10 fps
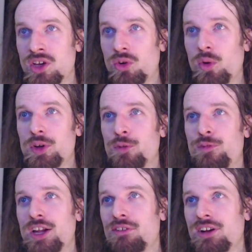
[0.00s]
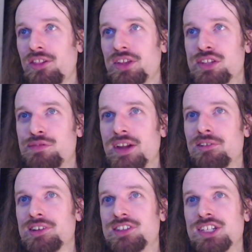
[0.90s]
What were your favorite and least
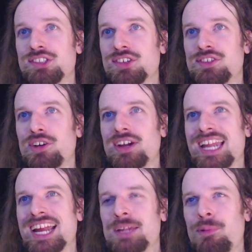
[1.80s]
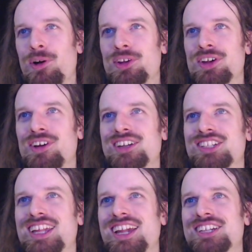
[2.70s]
favorite teachers during any part of your
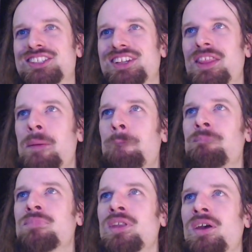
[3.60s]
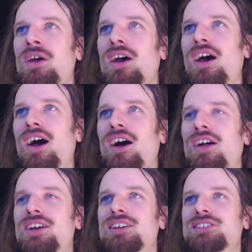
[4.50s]
education?
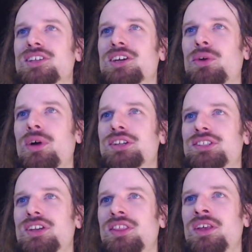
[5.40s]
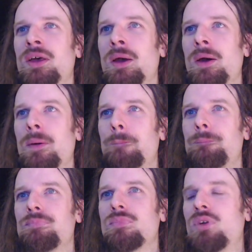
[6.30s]
Oh, that's a good question.
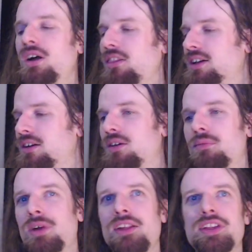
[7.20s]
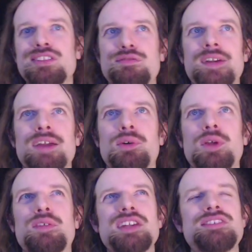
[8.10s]
Well, my least favorite would
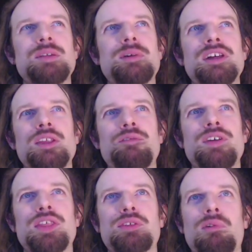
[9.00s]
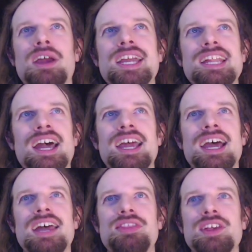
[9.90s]
have easily been in the 5th grade. I
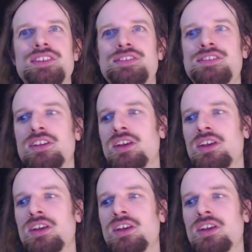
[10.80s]
had this.